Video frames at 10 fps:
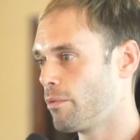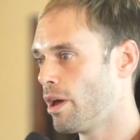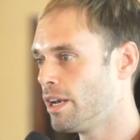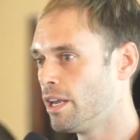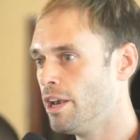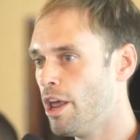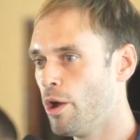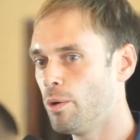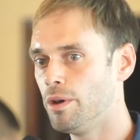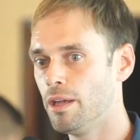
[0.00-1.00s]
Running a
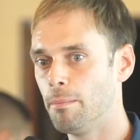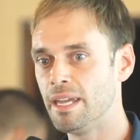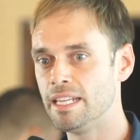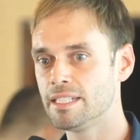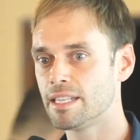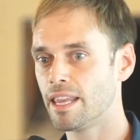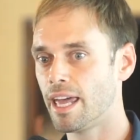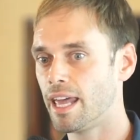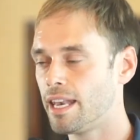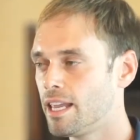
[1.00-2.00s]
node means
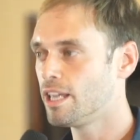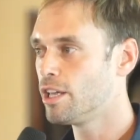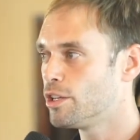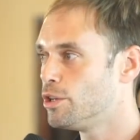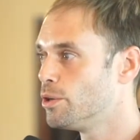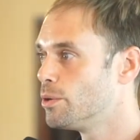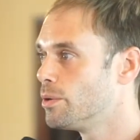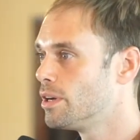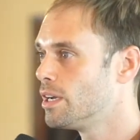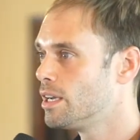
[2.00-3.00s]
that
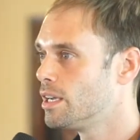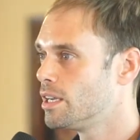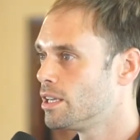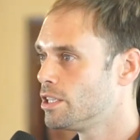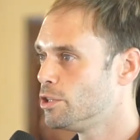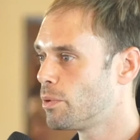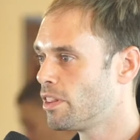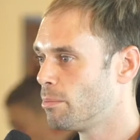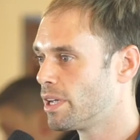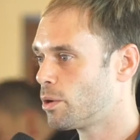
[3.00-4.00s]
you you run
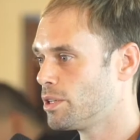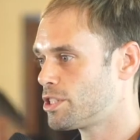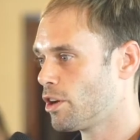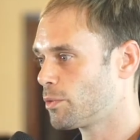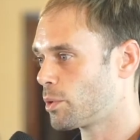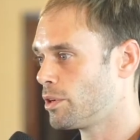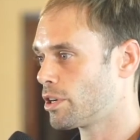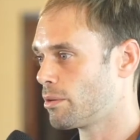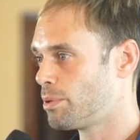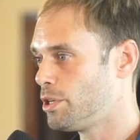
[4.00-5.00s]
the Bitcoin software on your
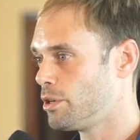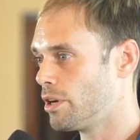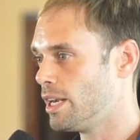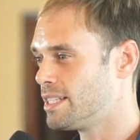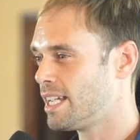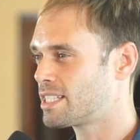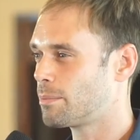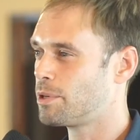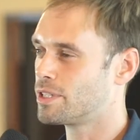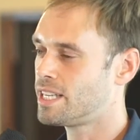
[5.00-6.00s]
computer and it takes
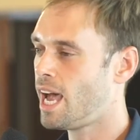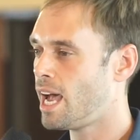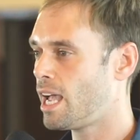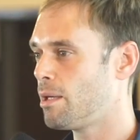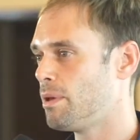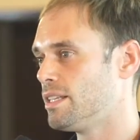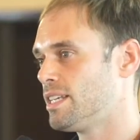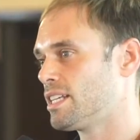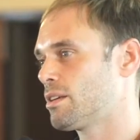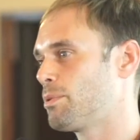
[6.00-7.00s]
up your time and it
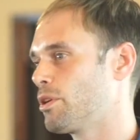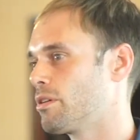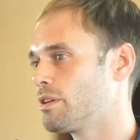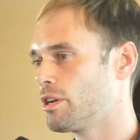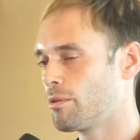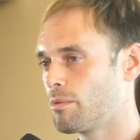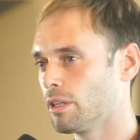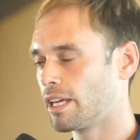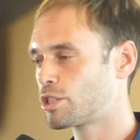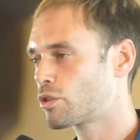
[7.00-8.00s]
takes up your, your
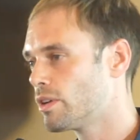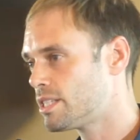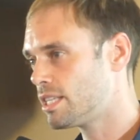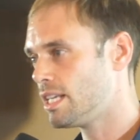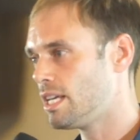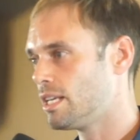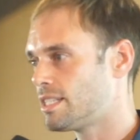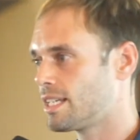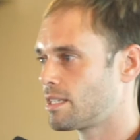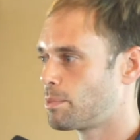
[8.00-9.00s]
electricity and it
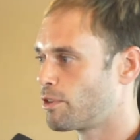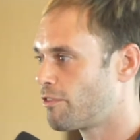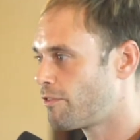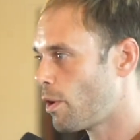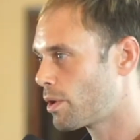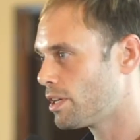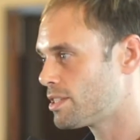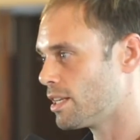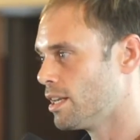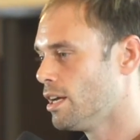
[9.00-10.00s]
takes up your
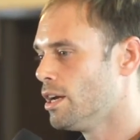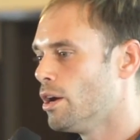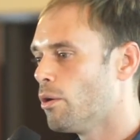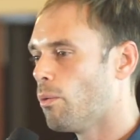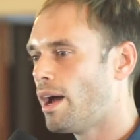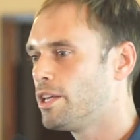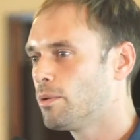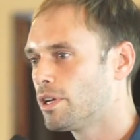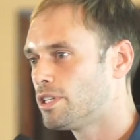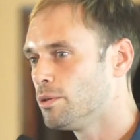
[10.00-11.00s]
focus. And why do you
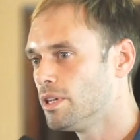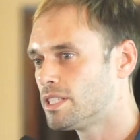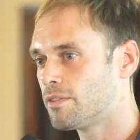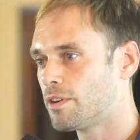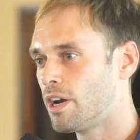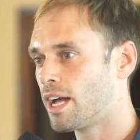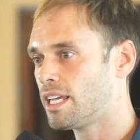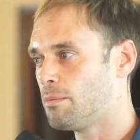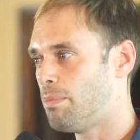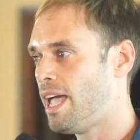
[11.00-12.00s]
want to do this if you're not
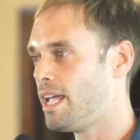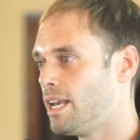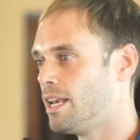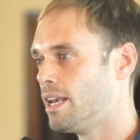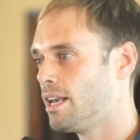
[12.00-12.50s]
getting paid?